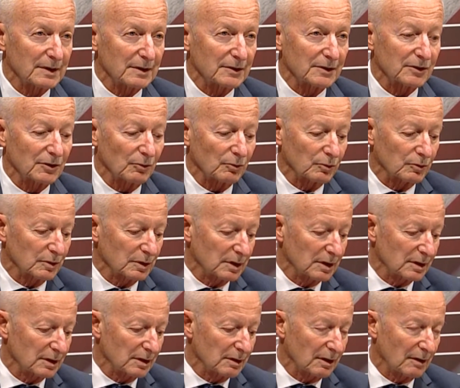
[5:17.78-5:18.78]
So,
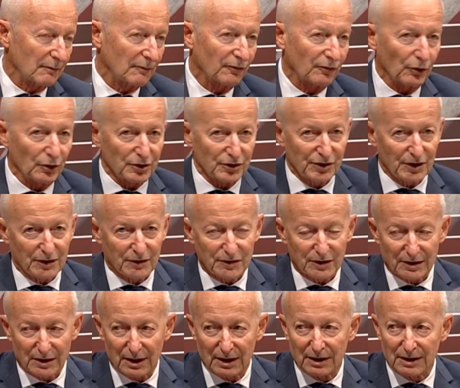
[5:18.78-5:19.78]
for instance,
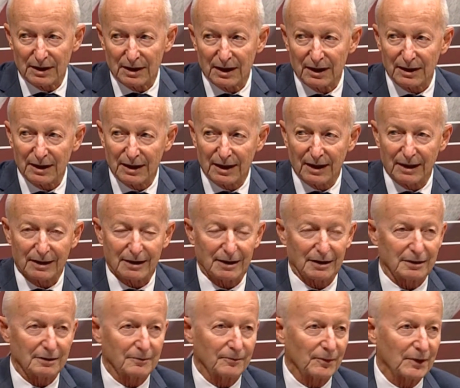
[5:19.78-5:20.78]
in
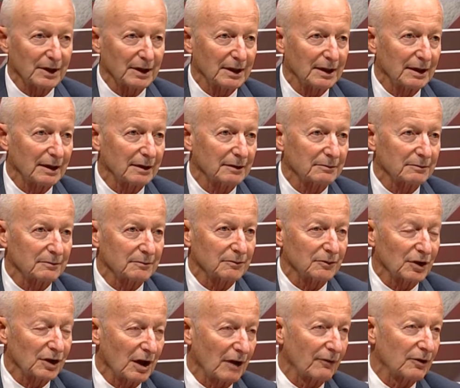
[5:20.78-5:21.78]
Connecticut,
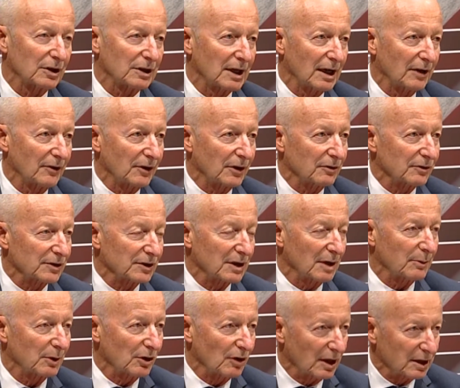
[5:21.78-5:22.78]
the governor down there is a
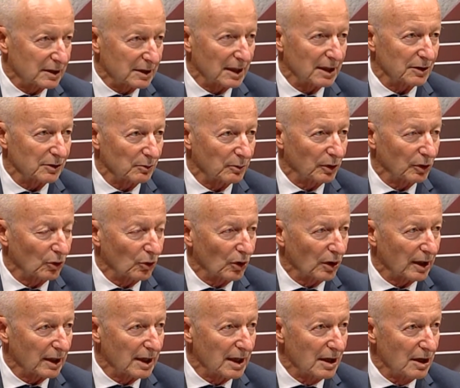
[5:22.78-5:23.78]
Democrat, Daniel
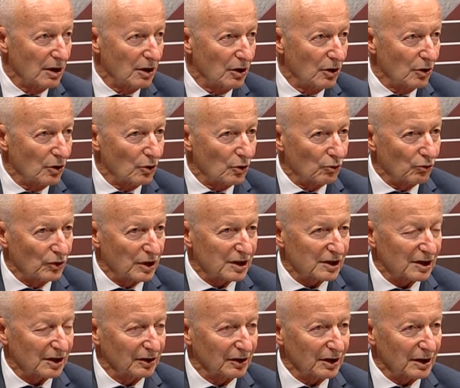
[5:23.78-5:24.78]
Malloy, who
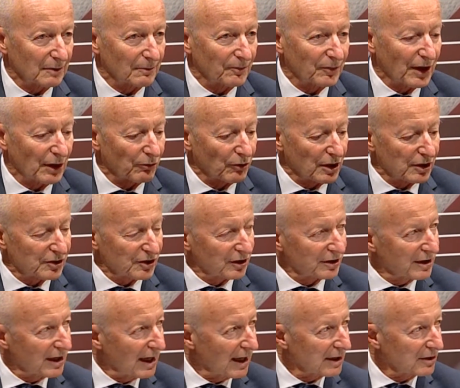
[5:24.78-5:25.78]
recently, they raised the
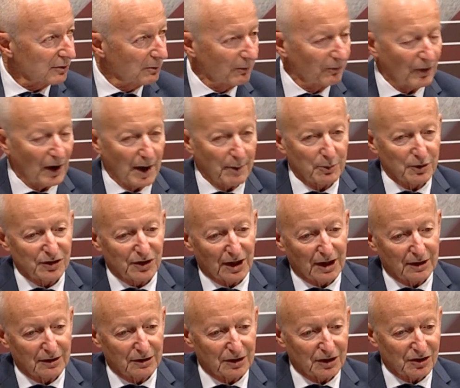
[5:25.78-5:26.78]
tax from
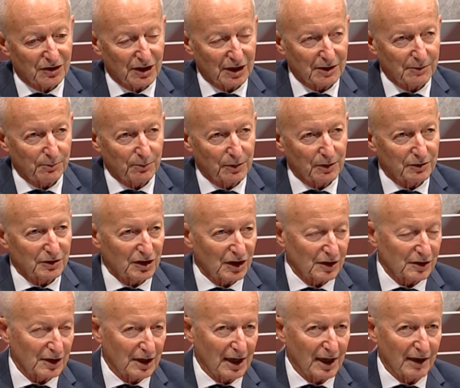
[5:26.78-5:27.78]
5% to
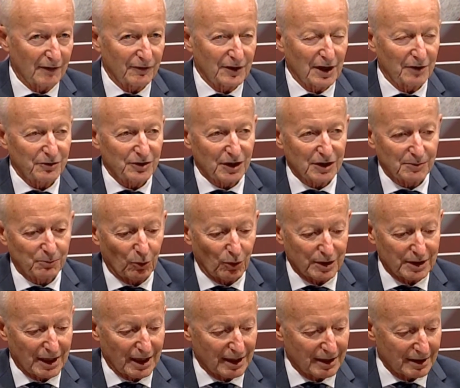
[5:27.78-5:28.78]
6.5, now
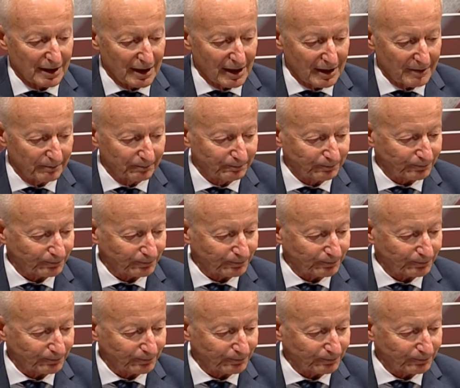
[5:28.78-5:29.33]
6.99.